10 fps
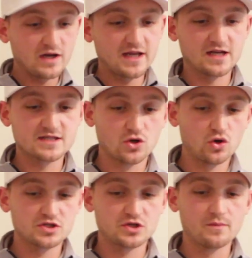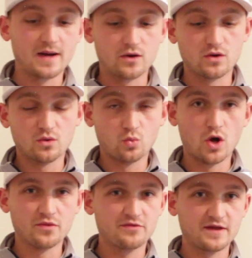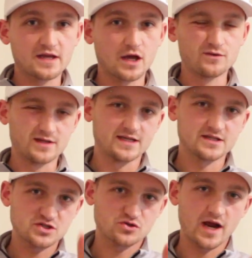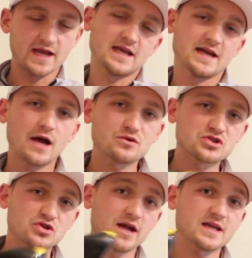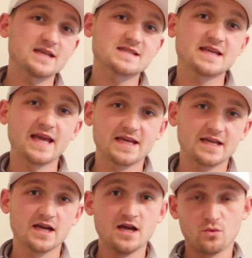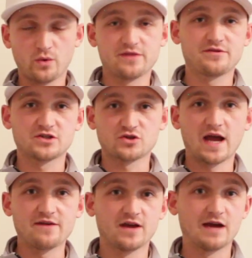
really going to talk to you about one thing only, strike, and how strike is king with the driver.